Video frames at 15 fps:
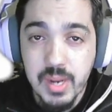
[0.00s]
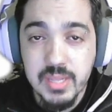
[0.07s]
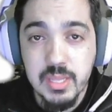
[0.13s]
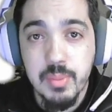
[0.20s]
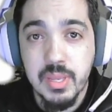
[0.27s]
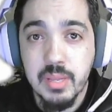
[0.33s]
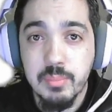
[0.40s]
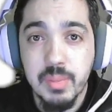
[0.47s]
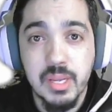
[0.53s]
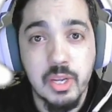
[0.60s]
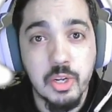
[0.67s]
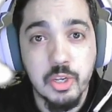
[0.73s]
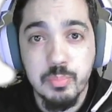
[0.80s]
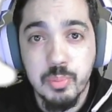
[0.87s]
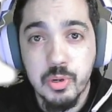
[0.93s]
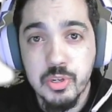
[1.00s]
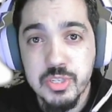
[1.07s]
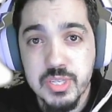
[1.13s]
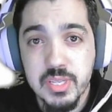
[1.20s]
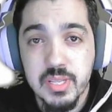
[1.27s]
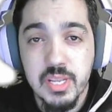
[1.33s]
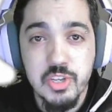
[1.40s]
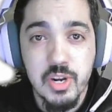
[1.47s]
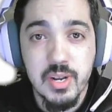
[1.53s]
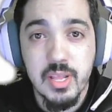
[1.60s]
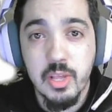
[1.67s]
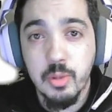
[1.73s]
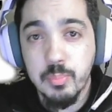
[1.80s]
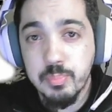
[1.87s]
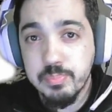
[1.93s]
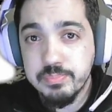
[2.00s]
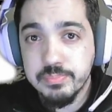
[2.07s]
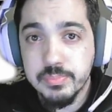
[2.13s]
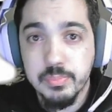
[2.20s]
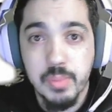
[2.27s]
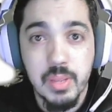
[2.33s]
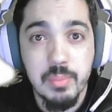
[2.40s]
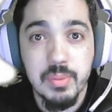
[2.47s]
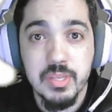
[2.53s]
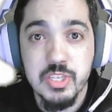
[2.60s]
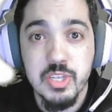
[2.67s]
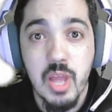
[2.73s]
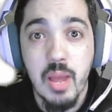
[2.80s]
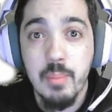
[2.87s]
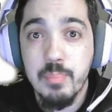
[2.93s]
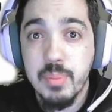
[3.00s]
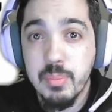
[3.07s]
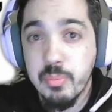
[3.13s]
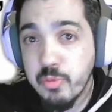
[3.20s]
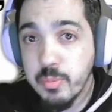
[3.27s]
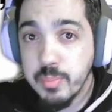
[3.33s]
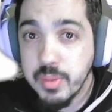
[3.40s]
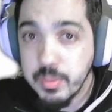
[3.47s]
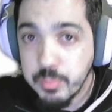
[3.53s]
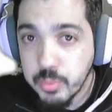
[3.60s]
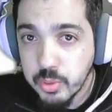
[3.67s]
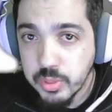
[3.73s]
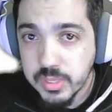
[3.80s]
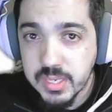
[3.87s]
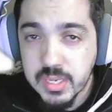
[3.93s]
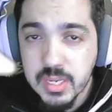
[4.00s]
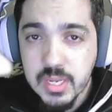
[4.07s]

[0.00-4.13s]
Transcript: They become like a good person, they try to help maybe stop people from being bullied.